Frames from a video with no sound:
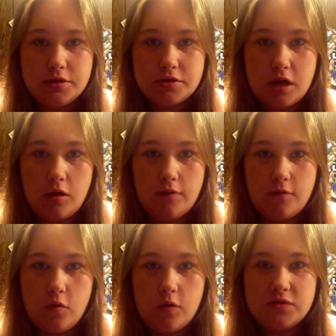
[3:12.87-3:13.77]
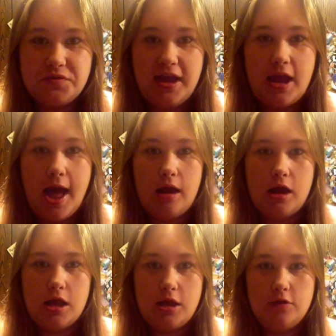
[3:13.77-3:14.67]
So of course we like got
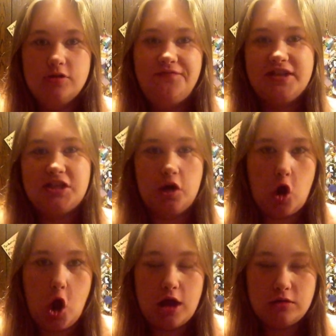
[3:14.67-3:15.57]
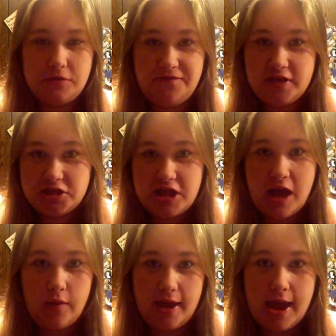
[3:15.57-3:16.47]
a huge fishing rod, because we fished
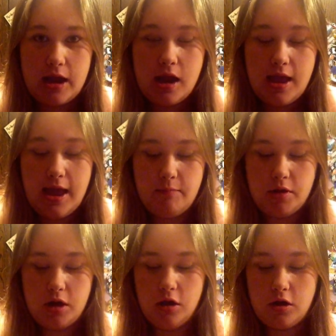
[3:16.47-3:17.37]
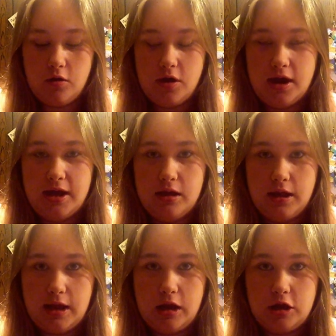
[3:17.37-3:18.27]
that weekend, and put a hook on it,
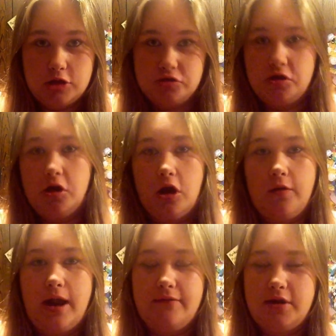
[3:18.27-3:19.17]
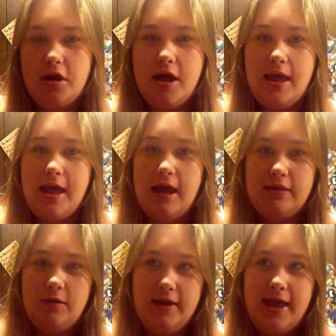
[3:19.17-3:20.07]
like an industrial hook or whatever.
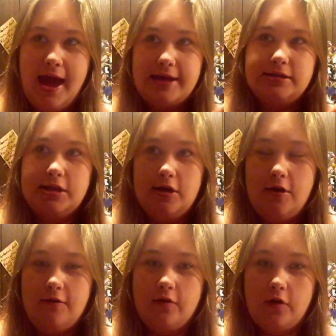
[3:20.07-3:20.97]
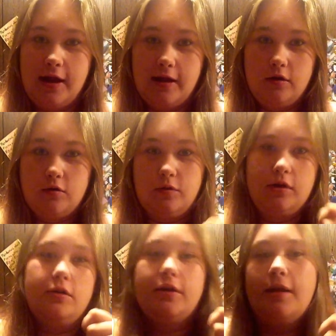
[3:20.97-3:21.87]
And then we cast it over and
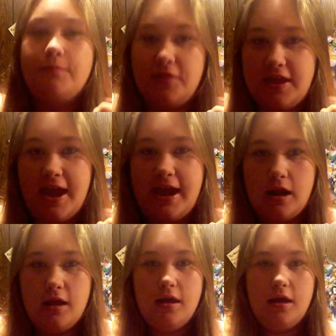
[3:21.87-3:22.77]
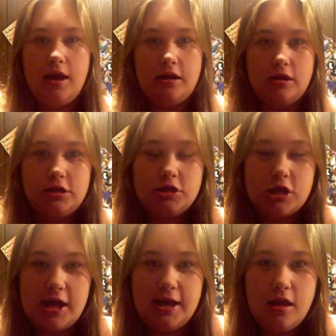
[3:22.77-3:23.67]
reeled up the tent into the
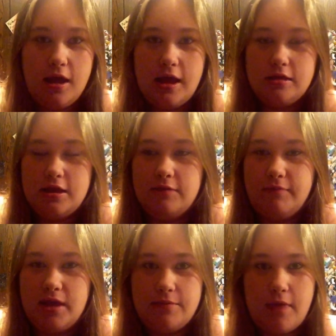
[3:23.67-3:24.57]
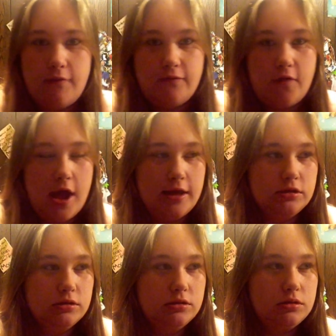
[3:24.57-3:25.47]
tree. And then me and my
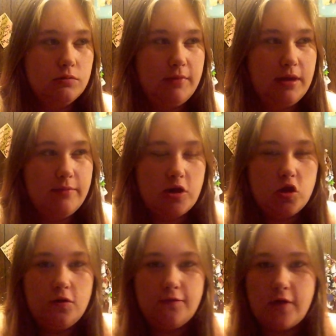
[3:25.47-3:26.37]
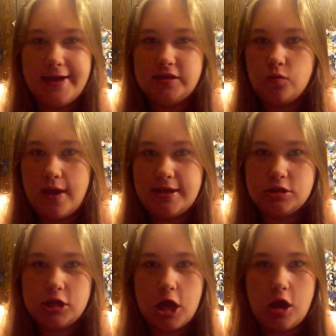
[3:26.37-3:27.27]
two friends went
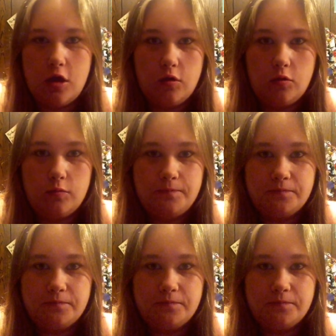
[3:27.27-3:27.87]
to go